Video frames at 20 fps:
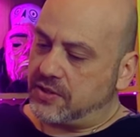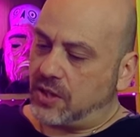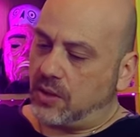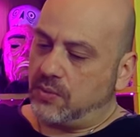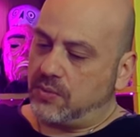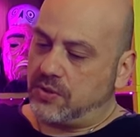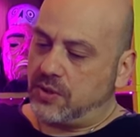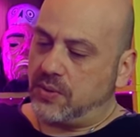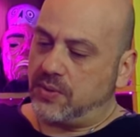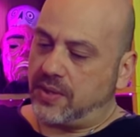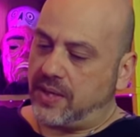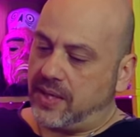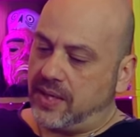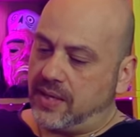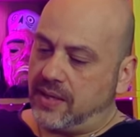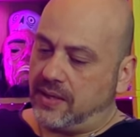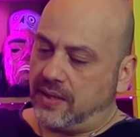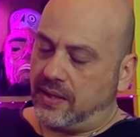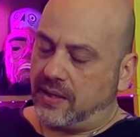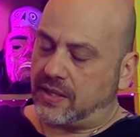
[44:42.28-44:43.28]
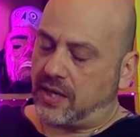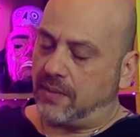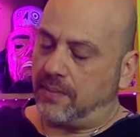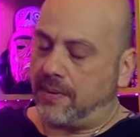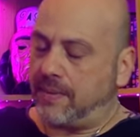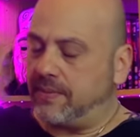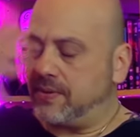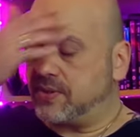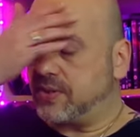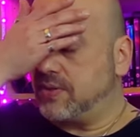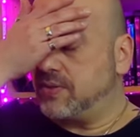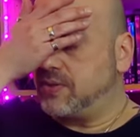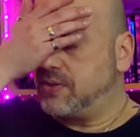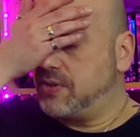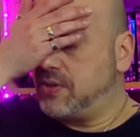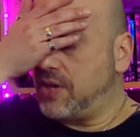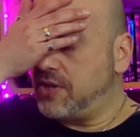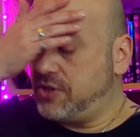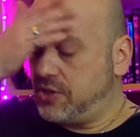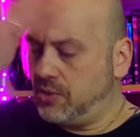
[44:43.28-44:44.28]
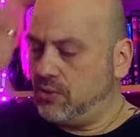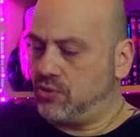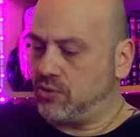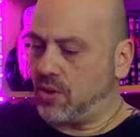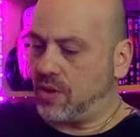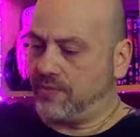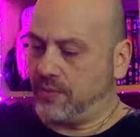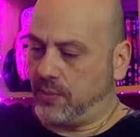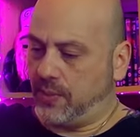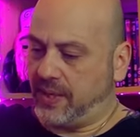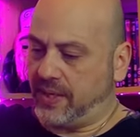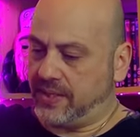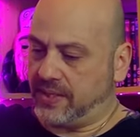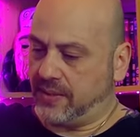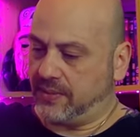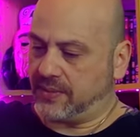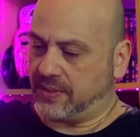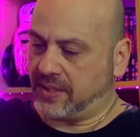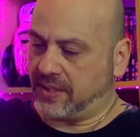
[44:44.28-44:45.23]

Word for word: So do they? I can't remember. So they do drive away, don't